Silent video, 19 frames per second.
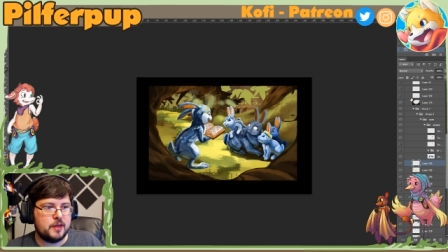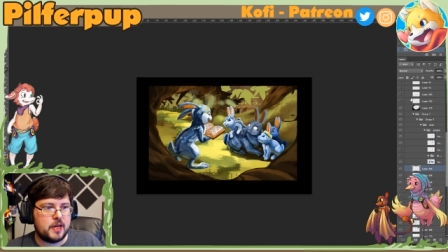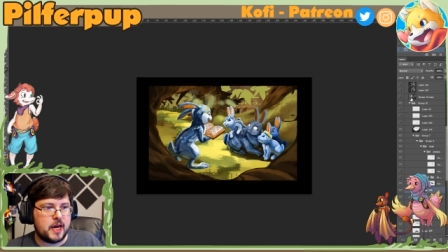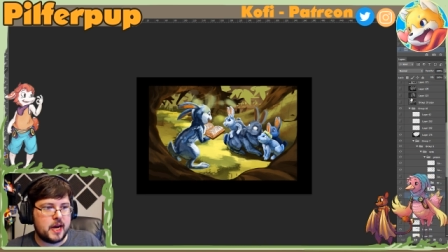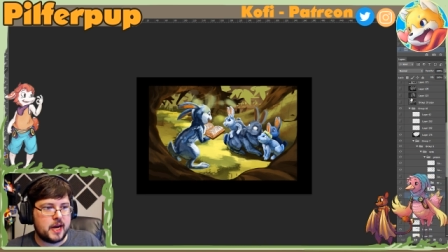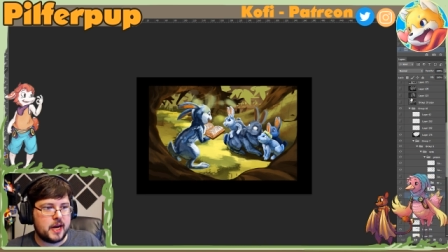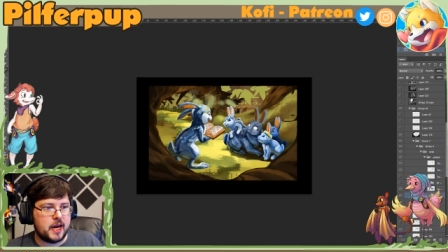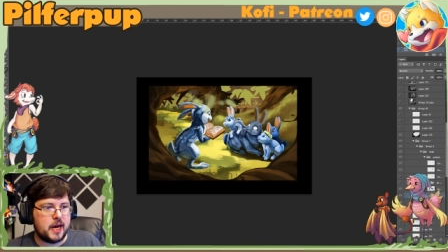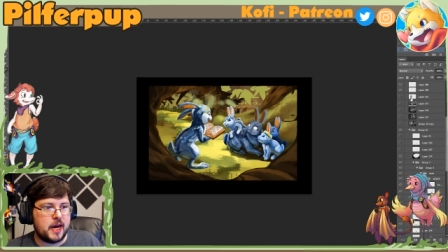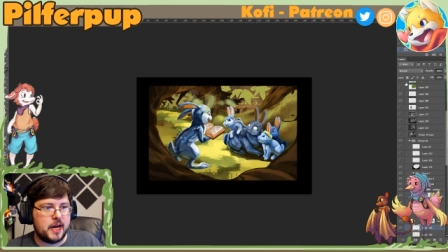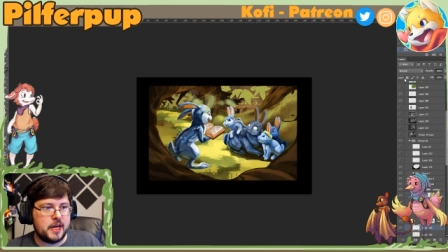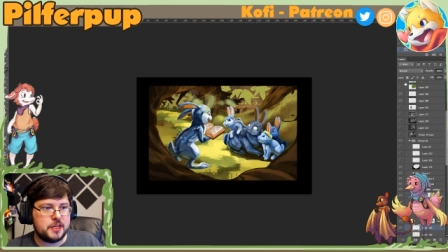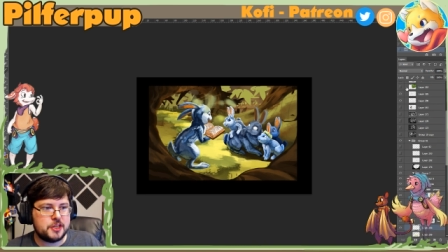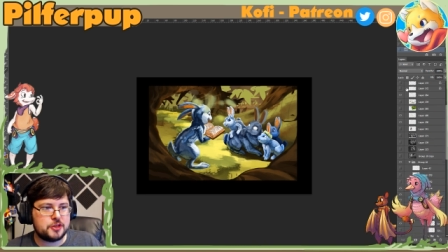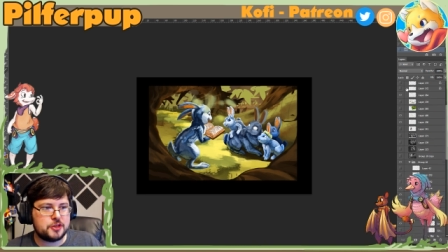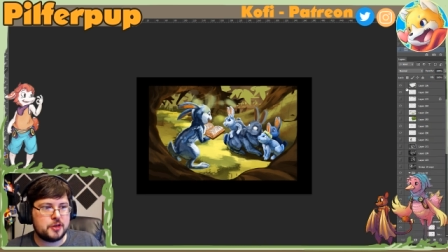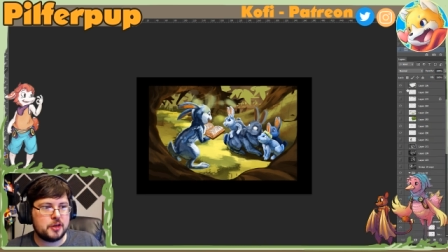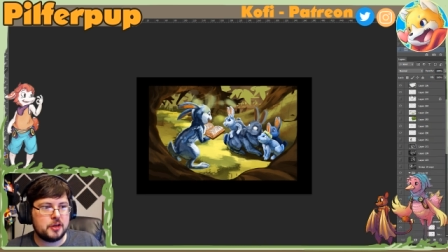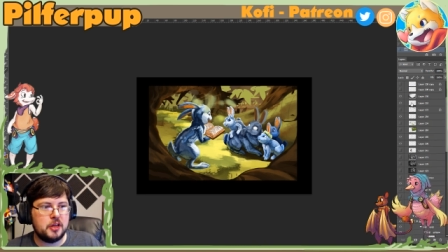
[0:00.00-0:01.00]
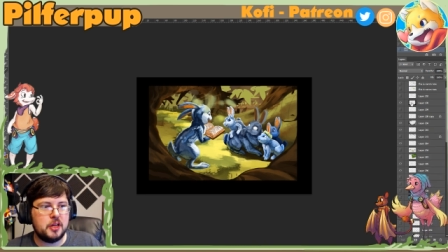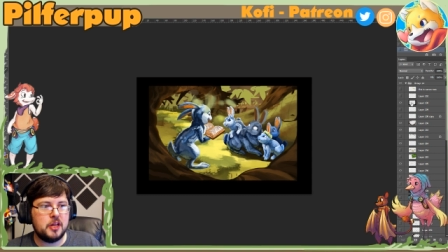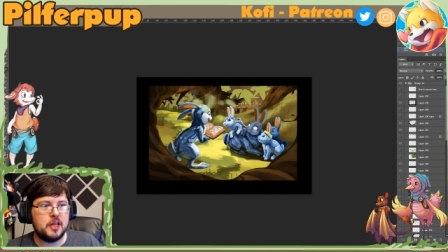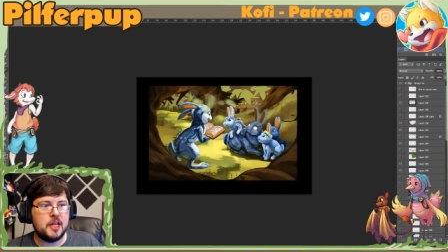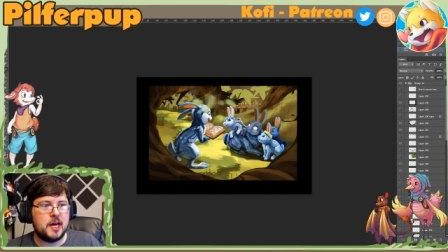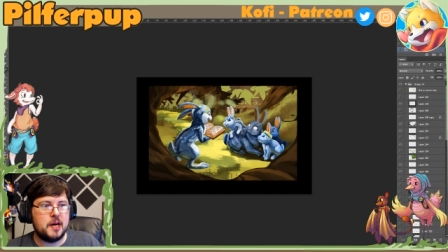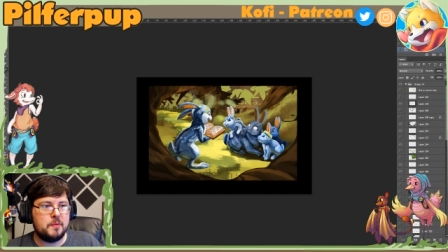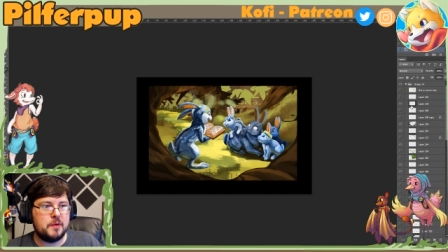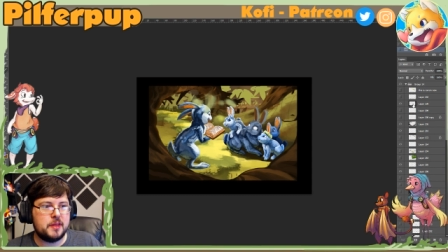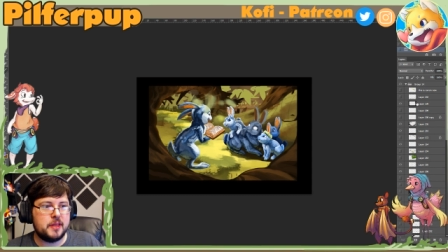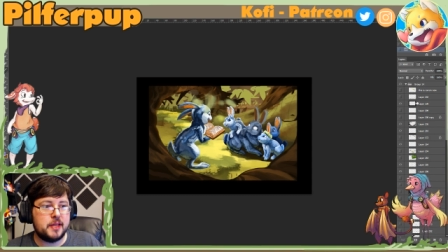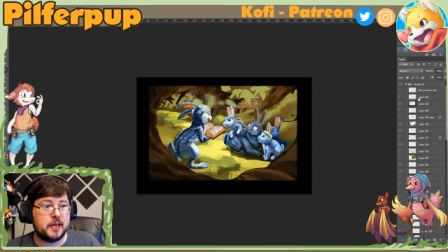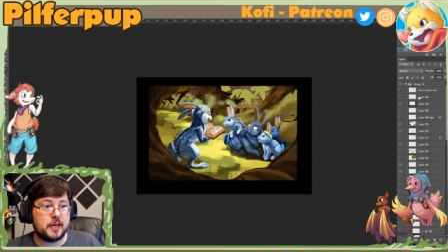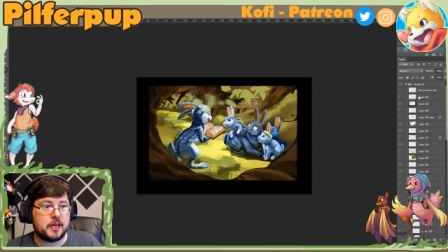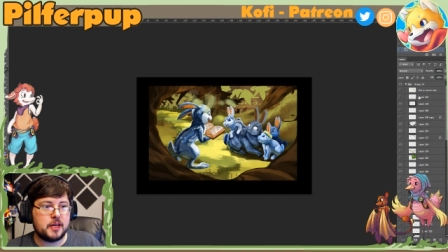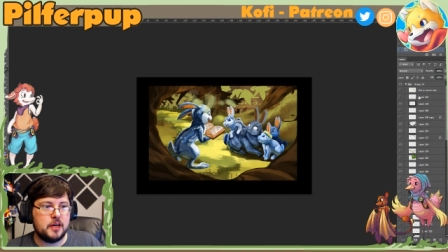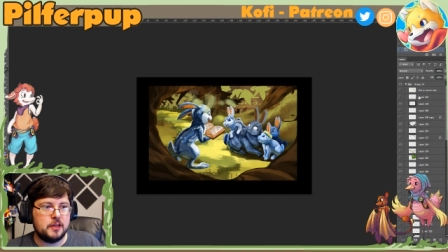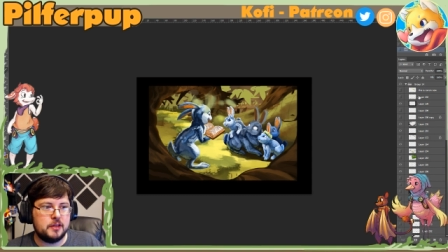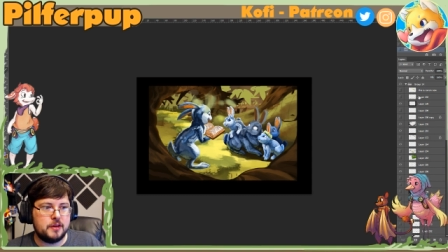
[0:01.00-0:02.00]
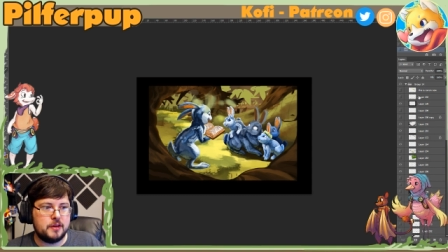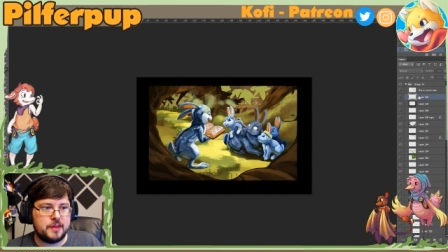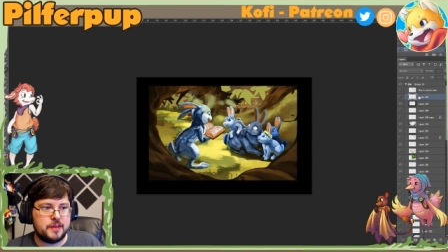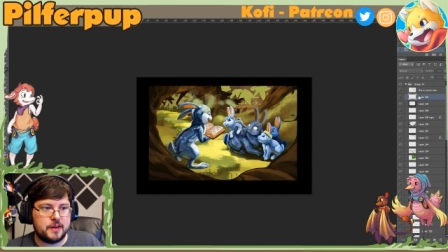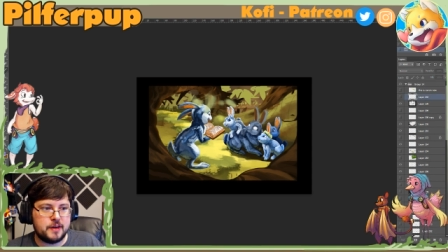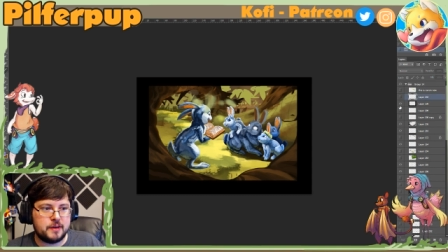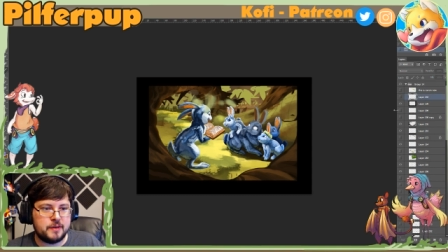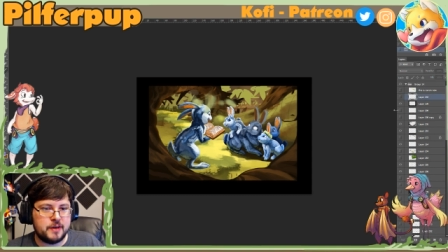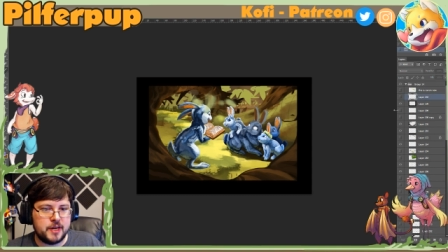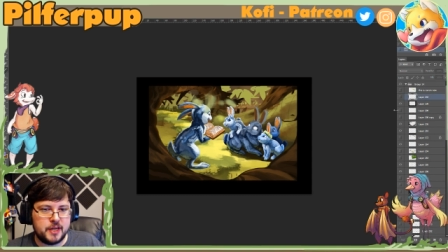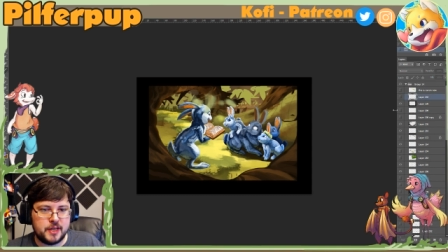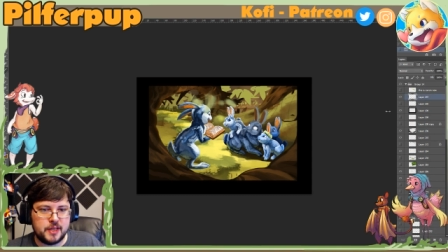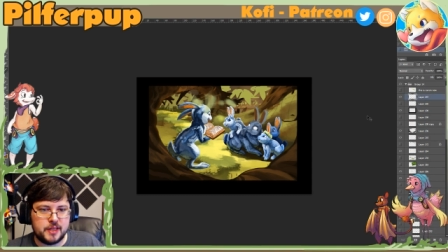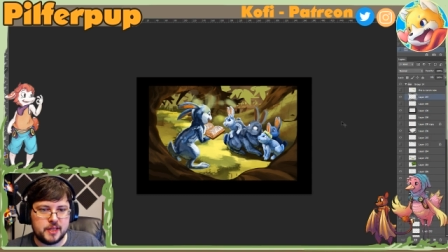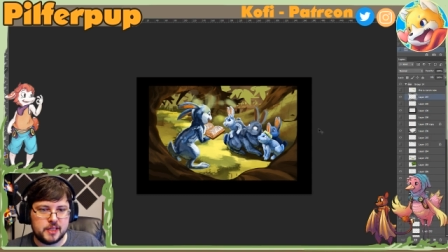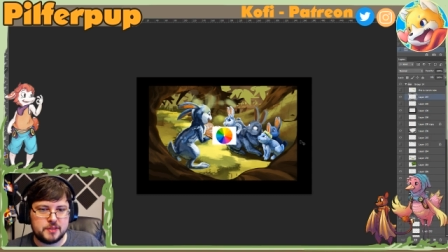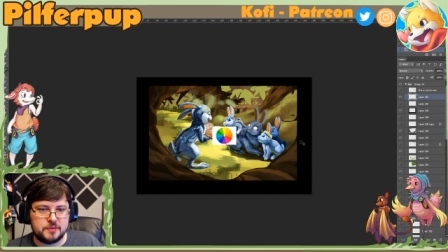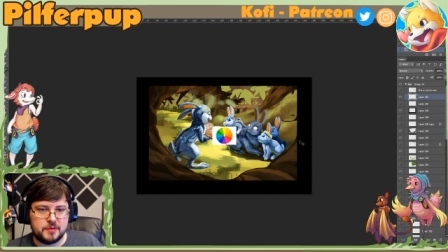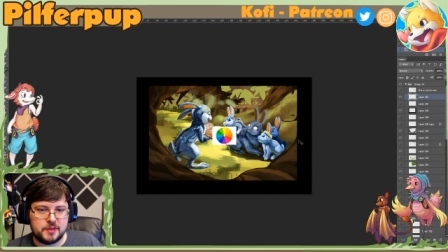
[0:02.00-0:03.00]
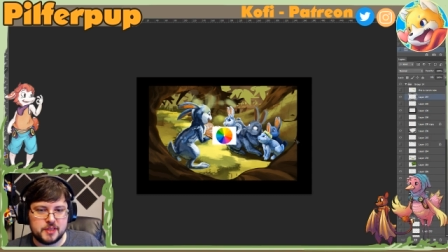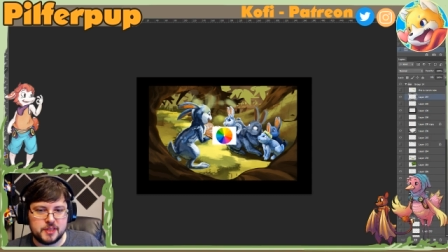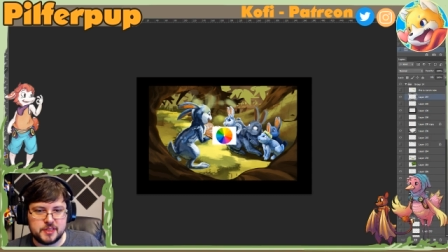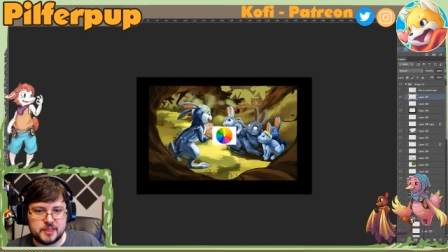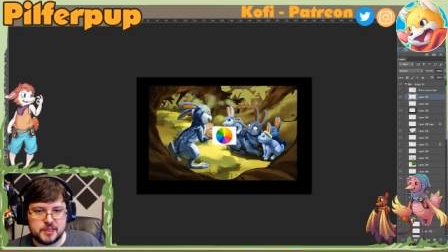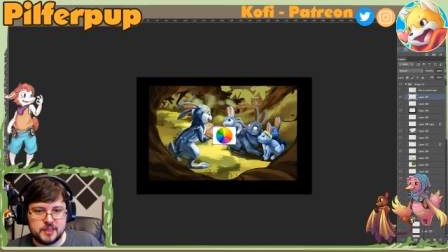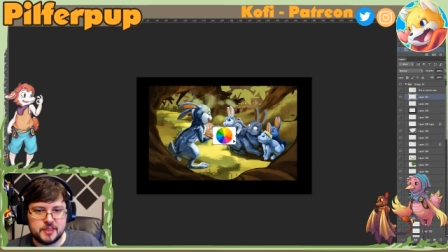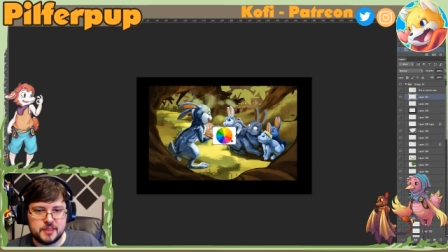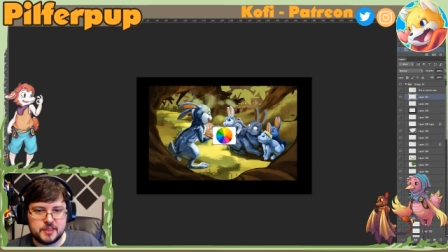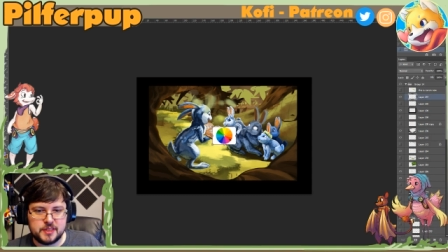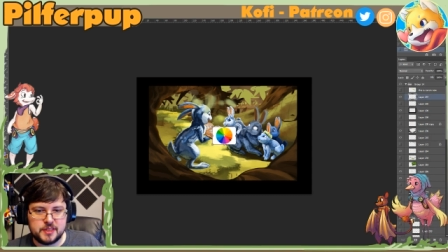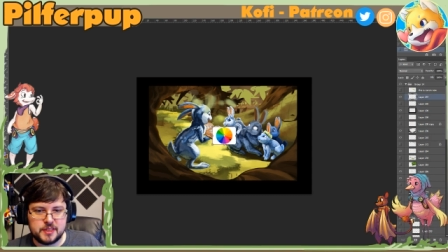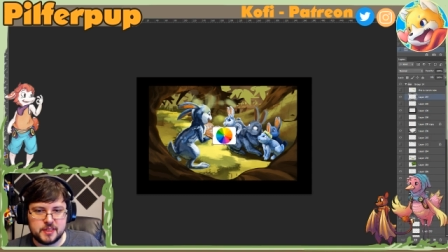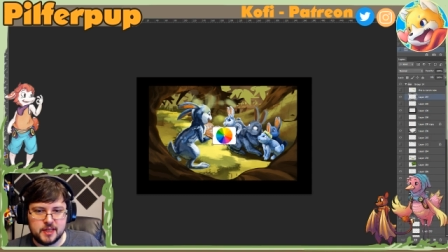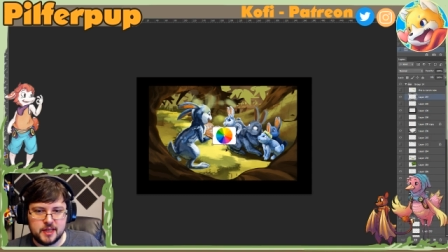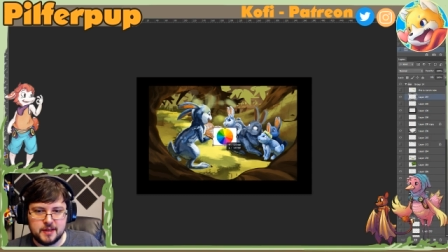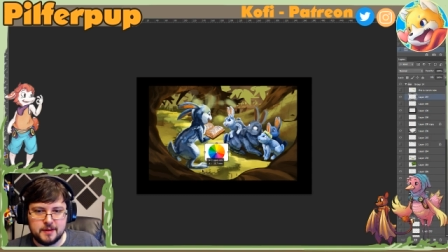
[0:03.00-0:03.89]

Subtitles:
I struggle a lot with like color theory. That's what this is.